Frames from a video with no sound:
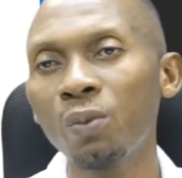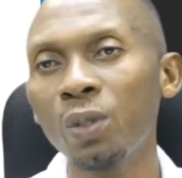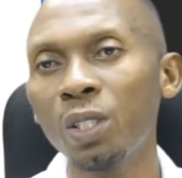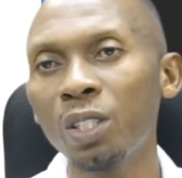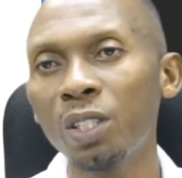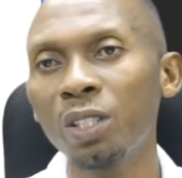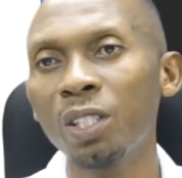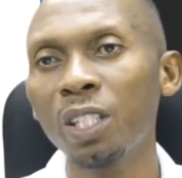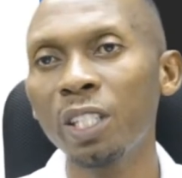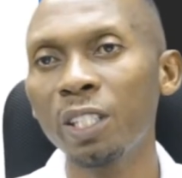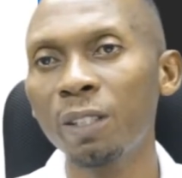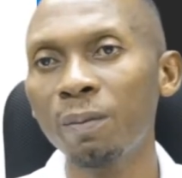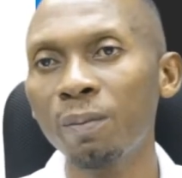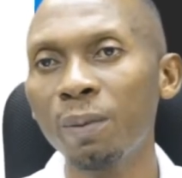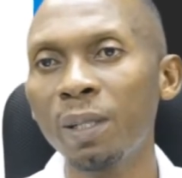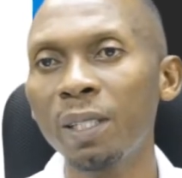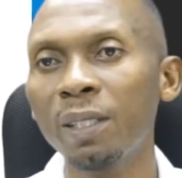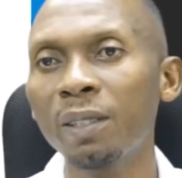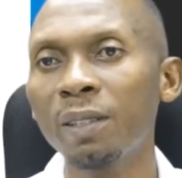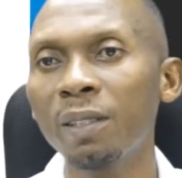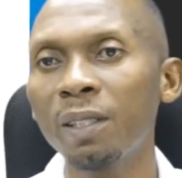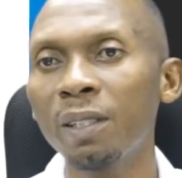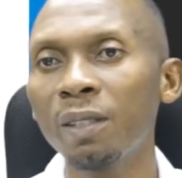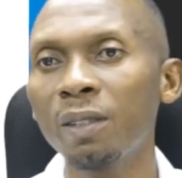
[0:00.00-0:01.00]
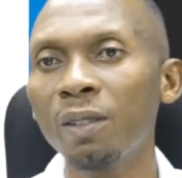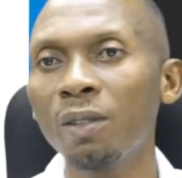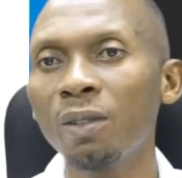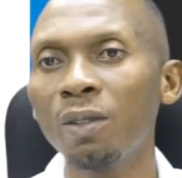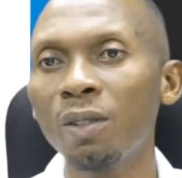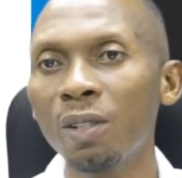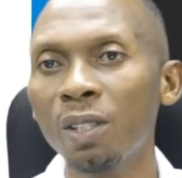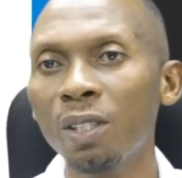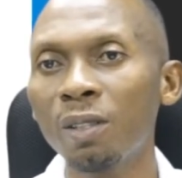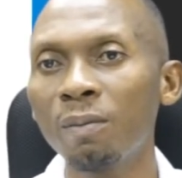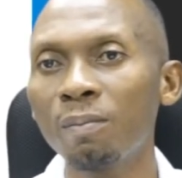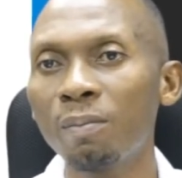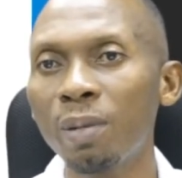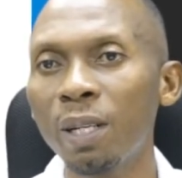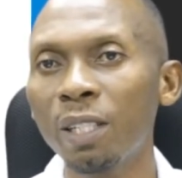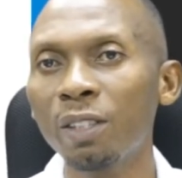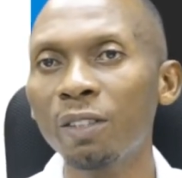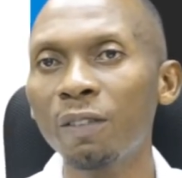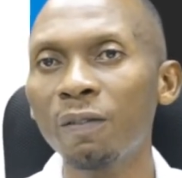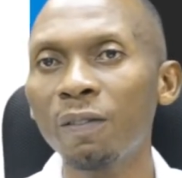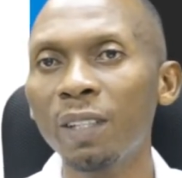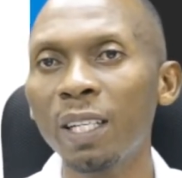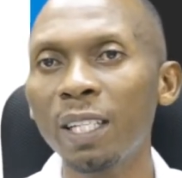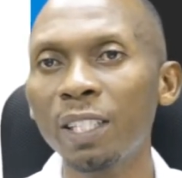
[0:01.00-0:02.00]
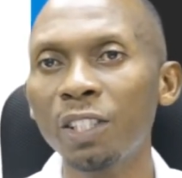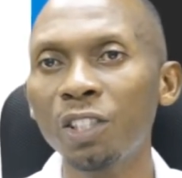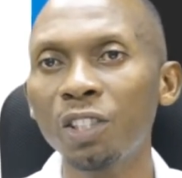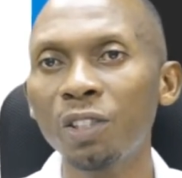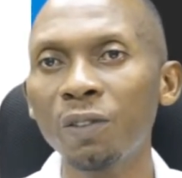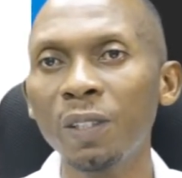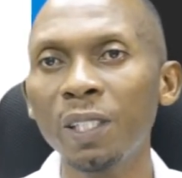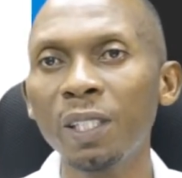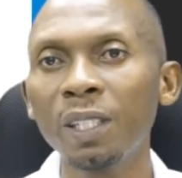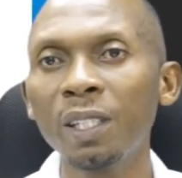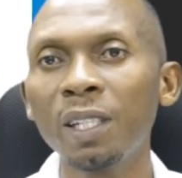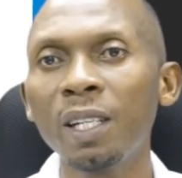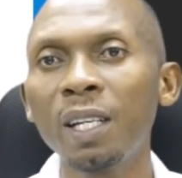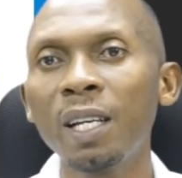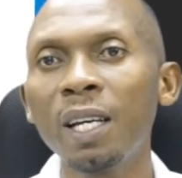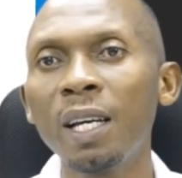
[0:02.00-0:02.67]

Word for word: which takes place in the northern part of Nigeria